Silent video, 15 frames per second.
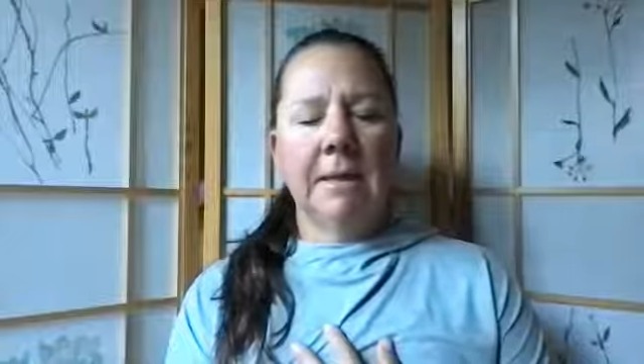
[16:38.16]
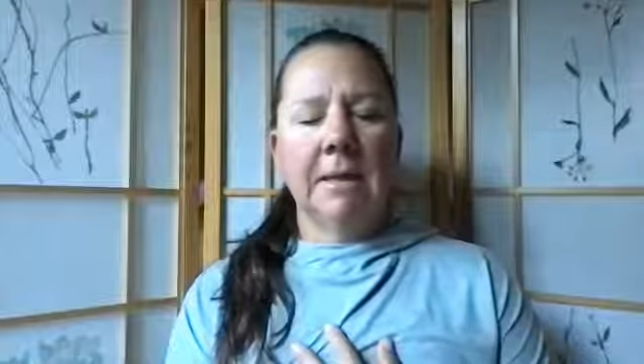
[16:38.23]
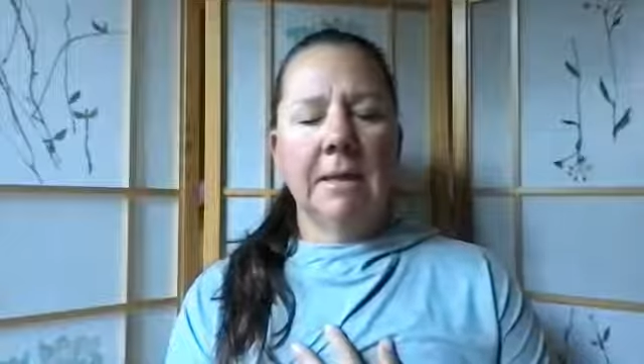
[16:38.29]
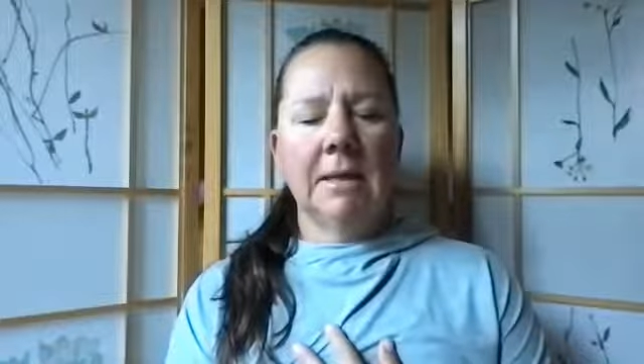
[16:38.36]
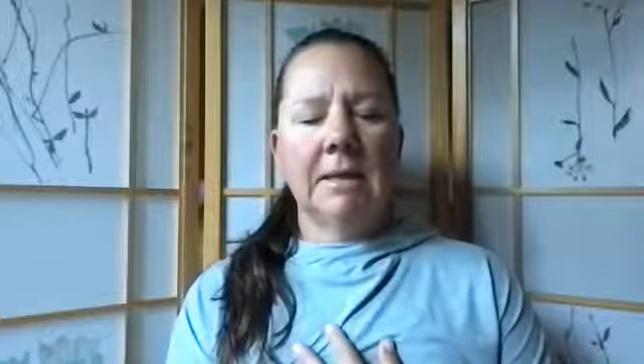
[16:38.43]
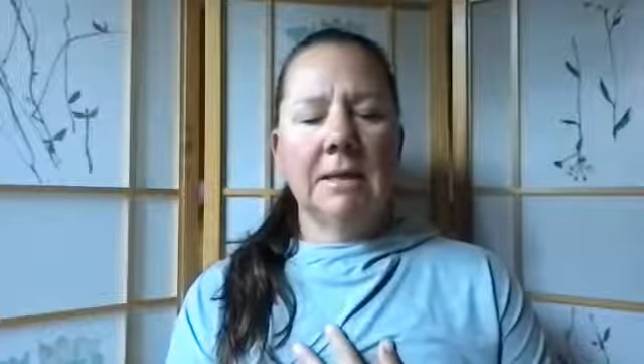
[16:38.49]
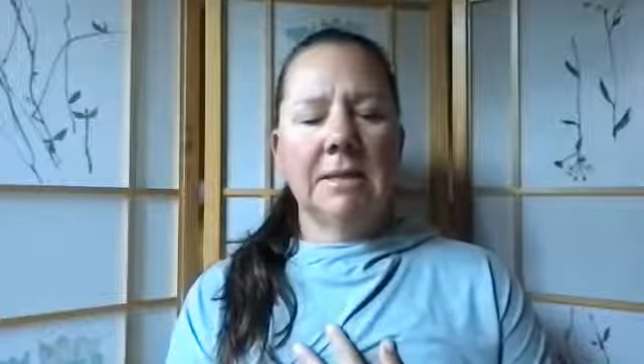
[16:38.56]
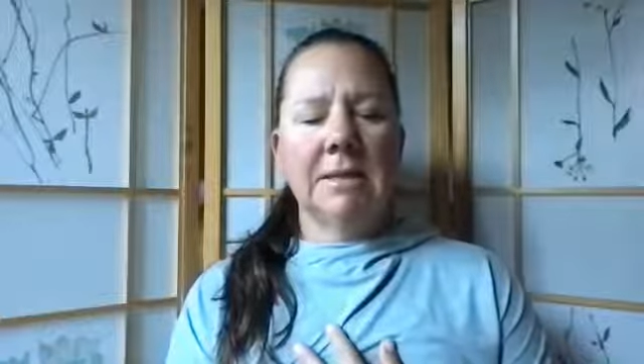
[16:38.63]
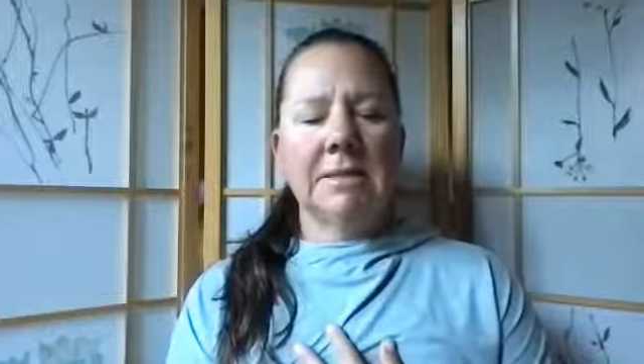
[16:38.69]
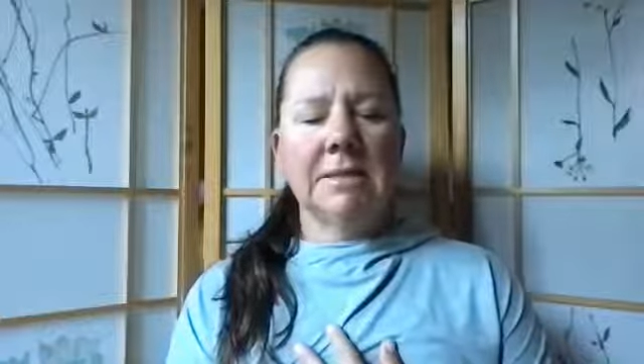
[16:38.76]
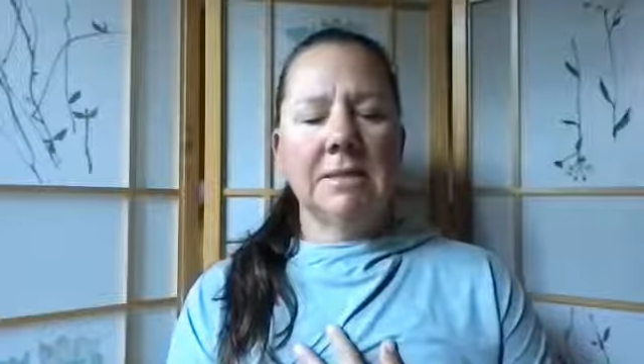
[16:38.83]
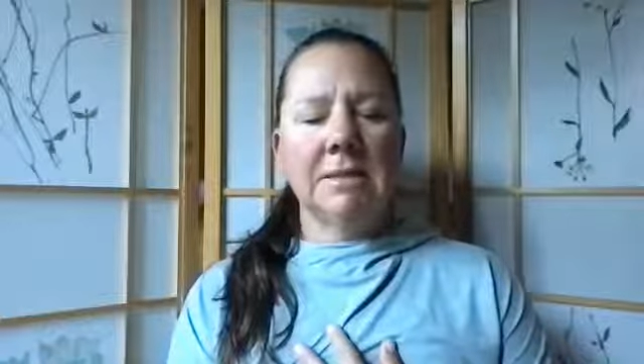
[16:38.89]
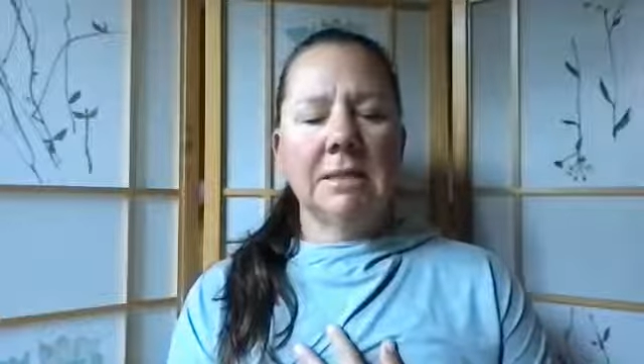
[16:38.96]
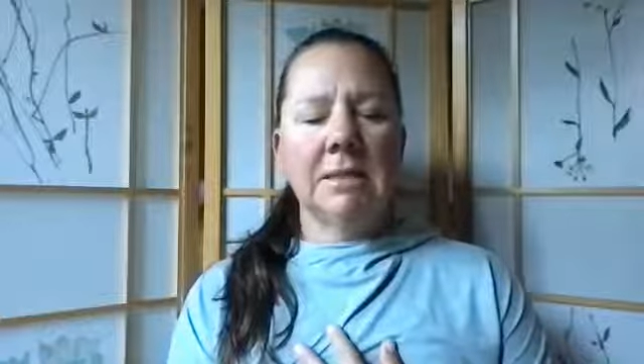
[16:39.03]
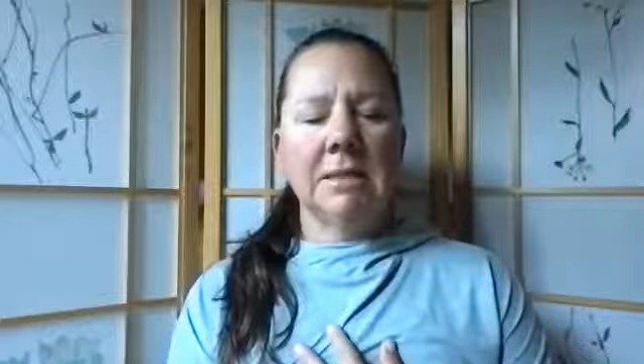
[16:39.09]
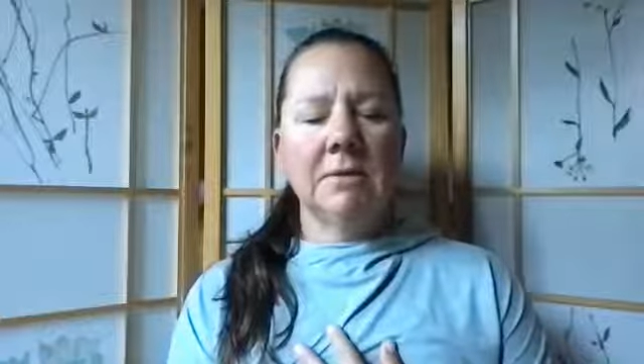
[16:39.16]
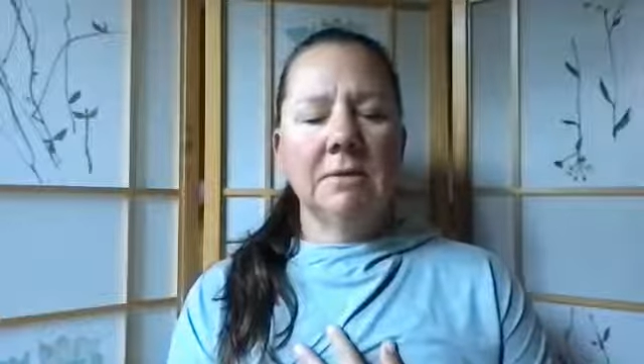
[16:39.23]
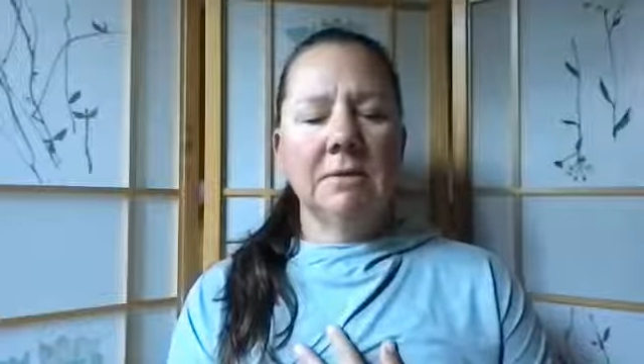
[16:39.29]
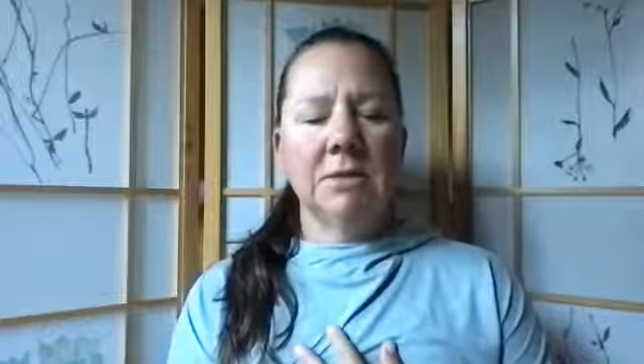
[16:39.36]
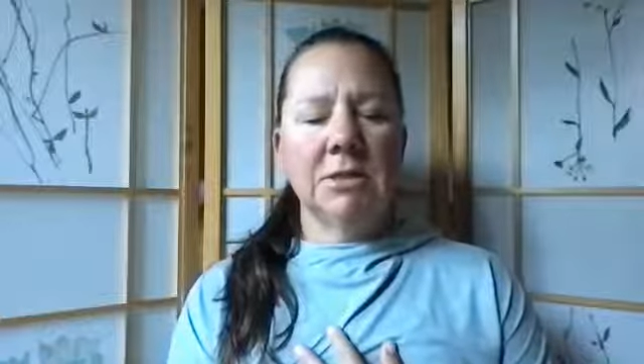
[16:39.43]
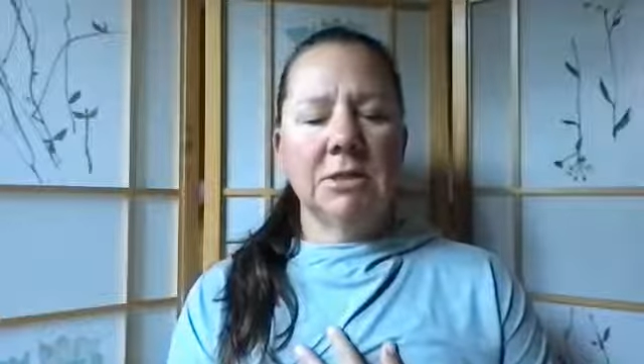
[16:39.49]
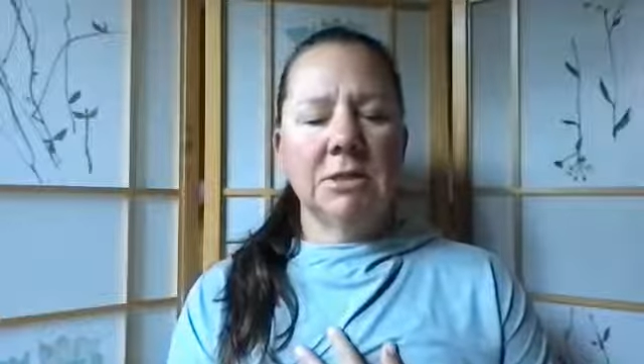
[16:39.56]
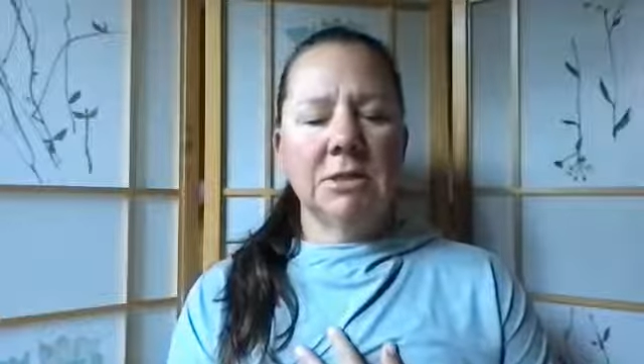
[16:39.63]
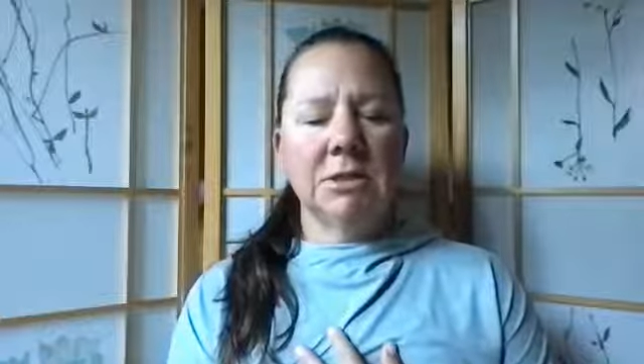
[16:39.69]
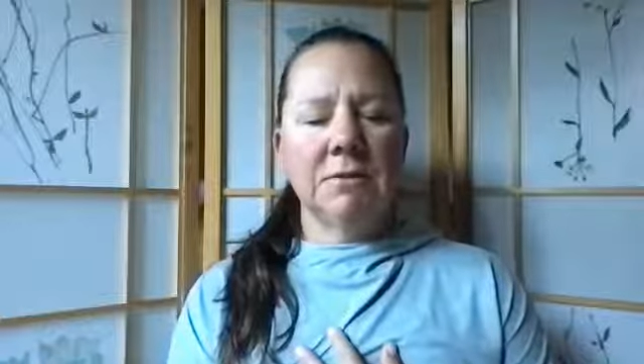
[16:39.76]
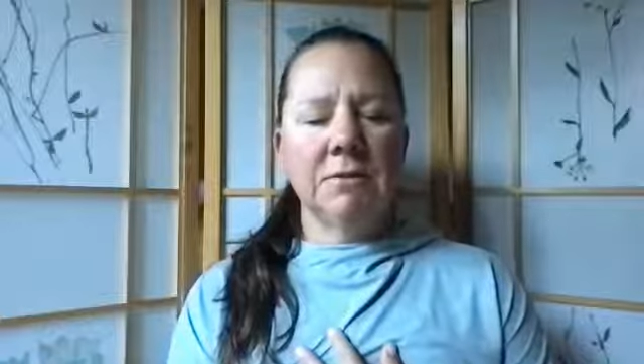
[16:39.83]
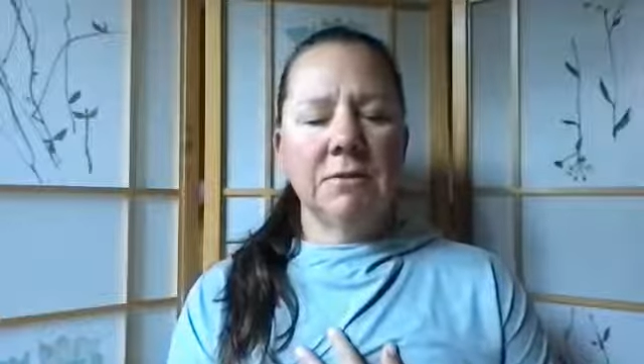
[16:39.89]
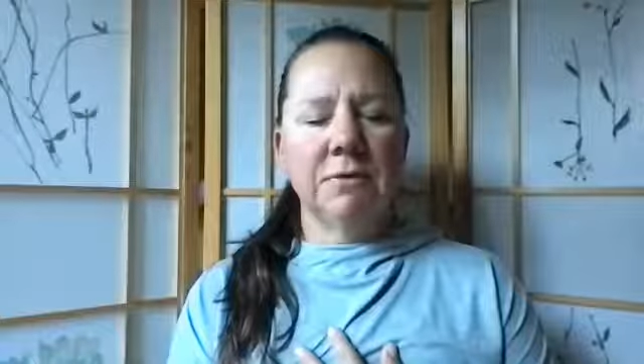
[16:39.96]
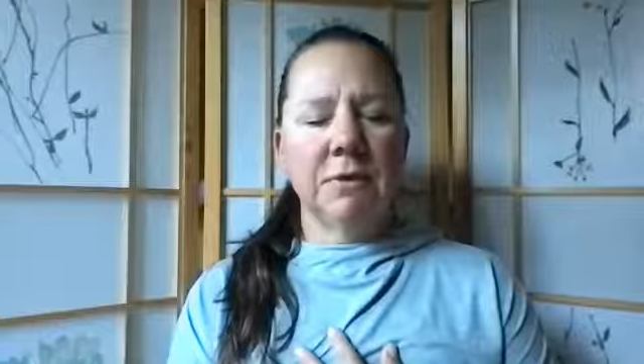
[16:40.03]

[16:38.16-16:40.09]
and extending the wish